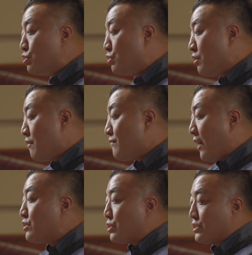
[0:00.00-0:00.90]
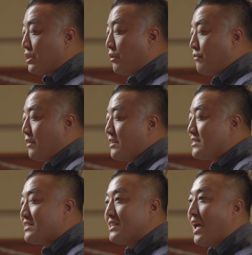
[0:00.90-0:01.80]
you find yourself
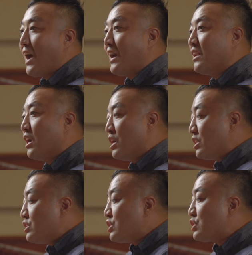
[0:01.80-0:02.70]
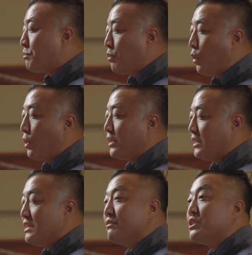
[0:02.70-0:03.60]
sad,
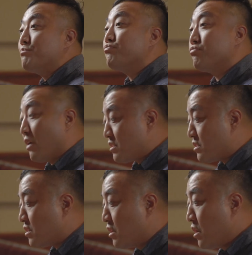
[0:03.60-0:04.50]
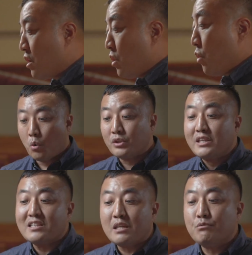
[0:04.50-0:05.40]
disappointed, even depressed, or the
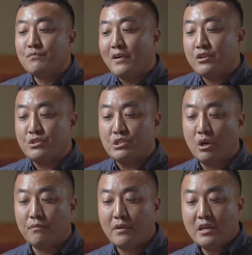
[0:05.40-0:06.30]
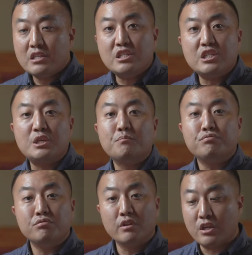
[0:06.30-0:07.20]
next time you find yourself seeking
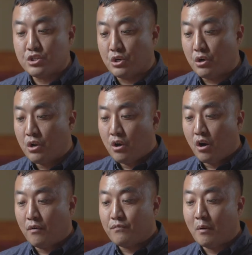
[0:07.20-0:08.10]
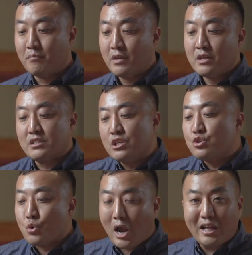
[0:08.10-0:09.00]
pleasure from
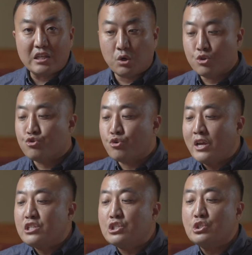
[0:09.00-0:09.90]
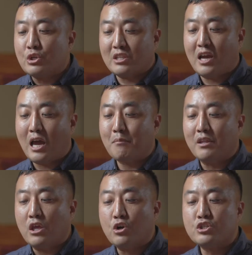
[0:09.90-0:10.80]
sensuality or drenching your time
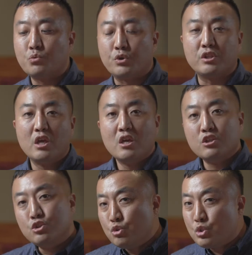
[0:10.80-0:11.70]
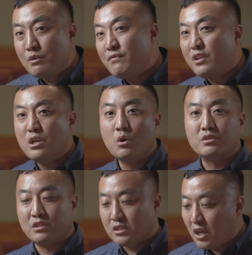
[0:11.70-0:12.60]
and energy with YouTube
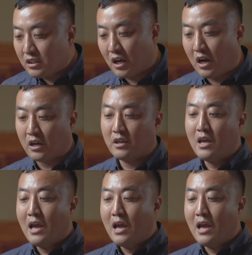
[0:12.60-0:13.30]
videos and TikTok,